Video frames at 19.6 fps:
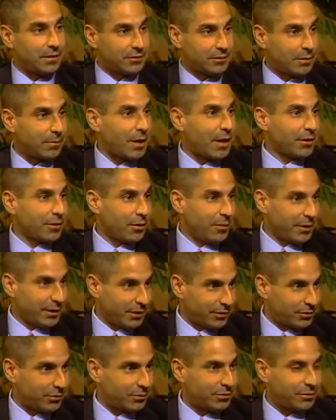Some
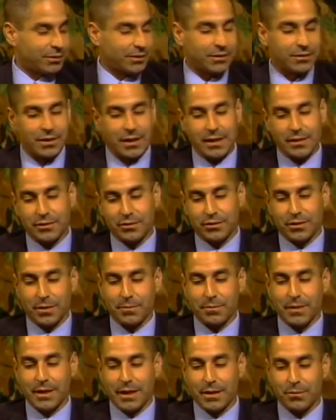ongoing issues and
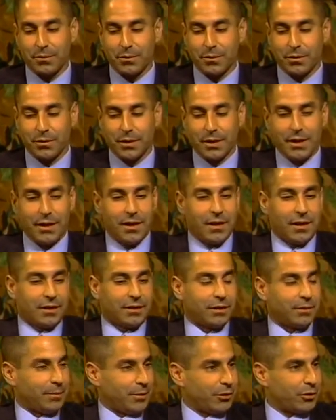some that were a
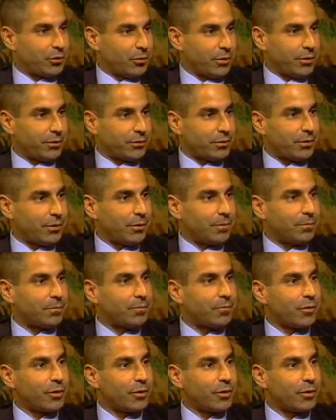little bit shorter term.